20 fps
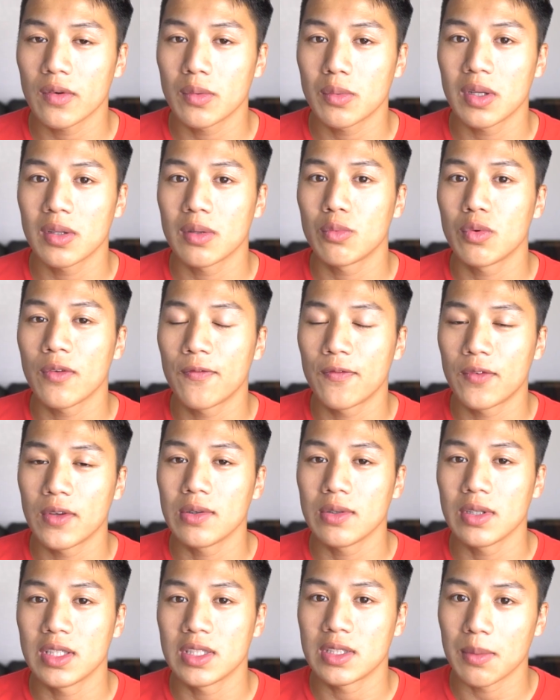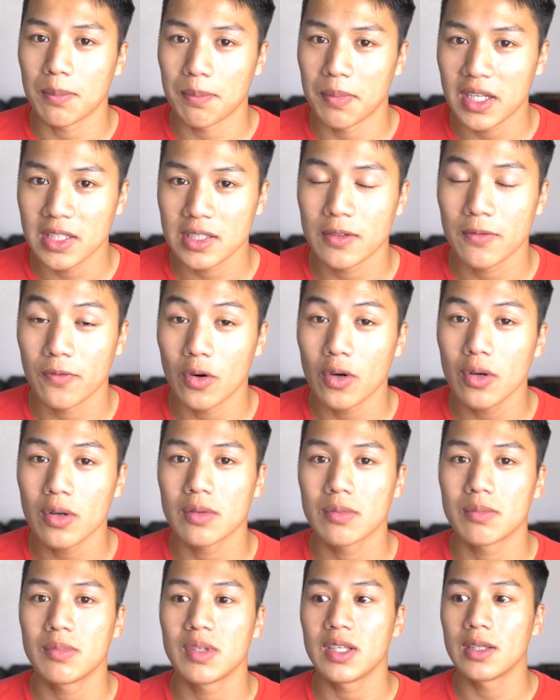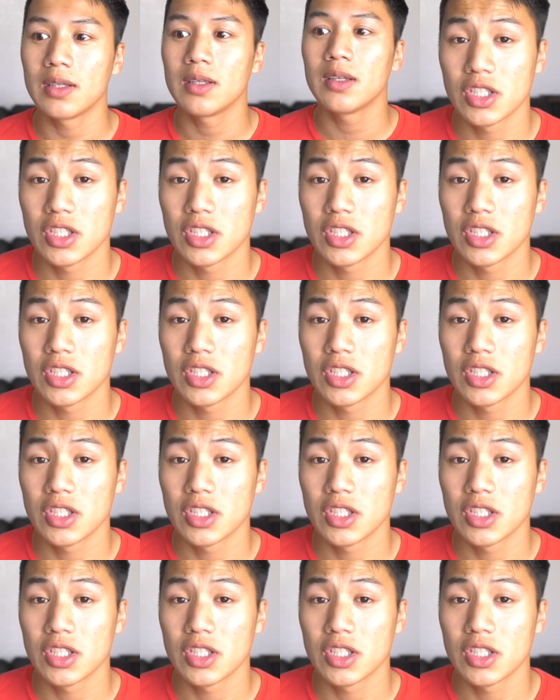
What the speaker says: one we feel is the best for me.